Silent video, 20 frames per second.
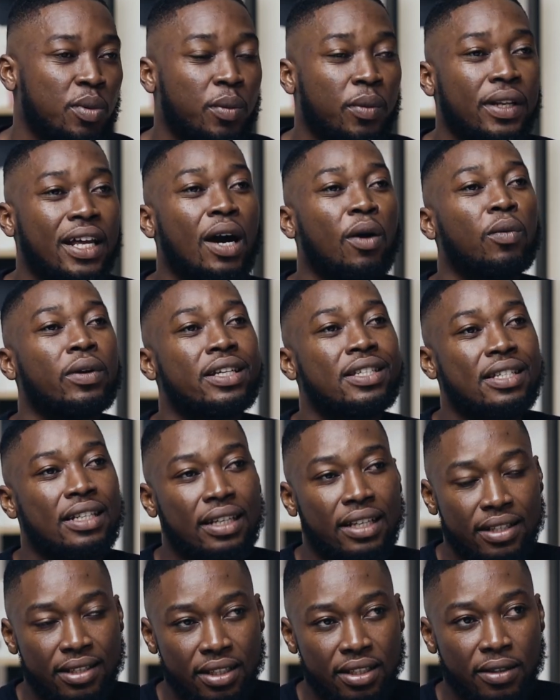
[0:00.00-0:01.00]
People that are willing to
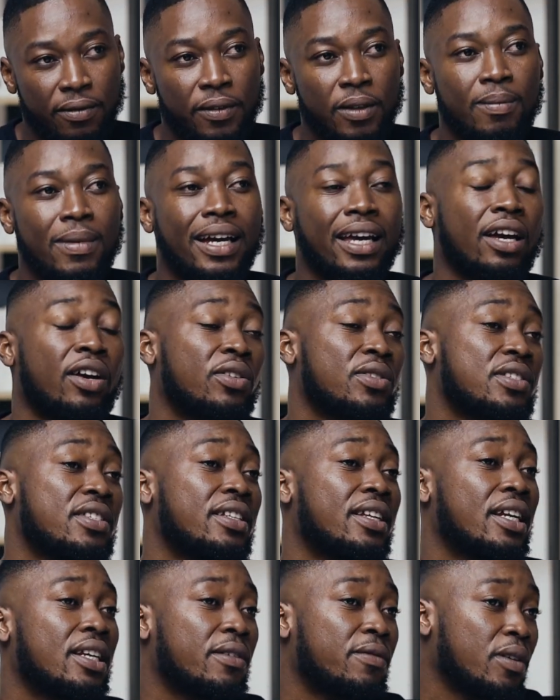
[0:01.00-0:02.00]
listen to feedback and
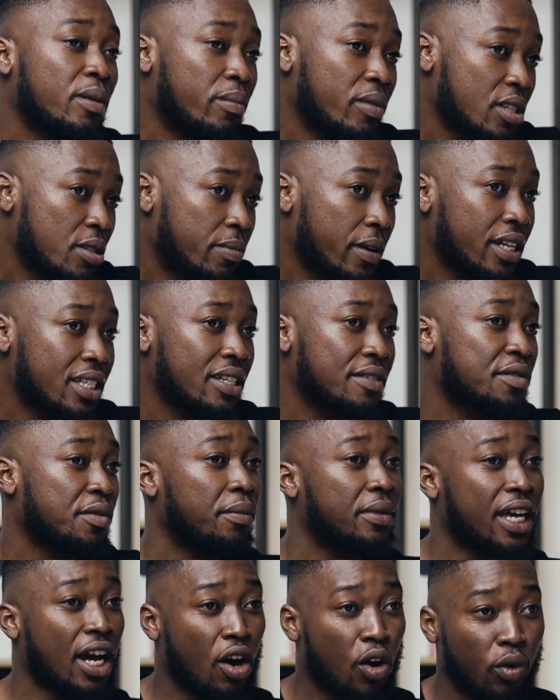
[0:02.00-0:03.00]
consider different perspectives
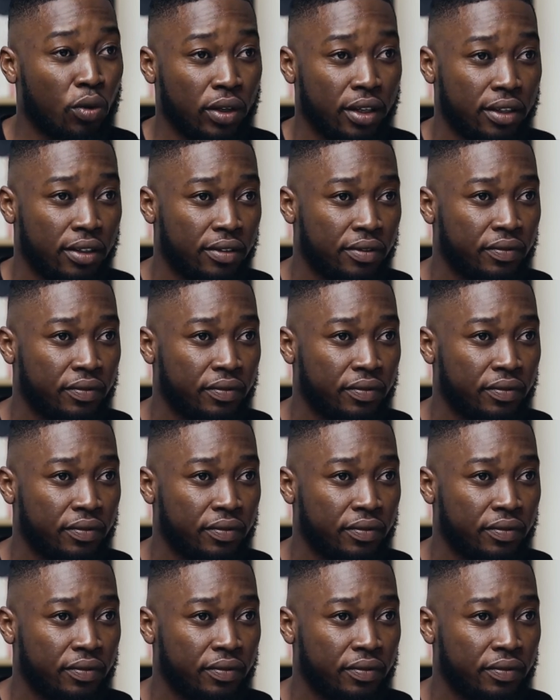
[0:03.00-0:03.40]
from their own.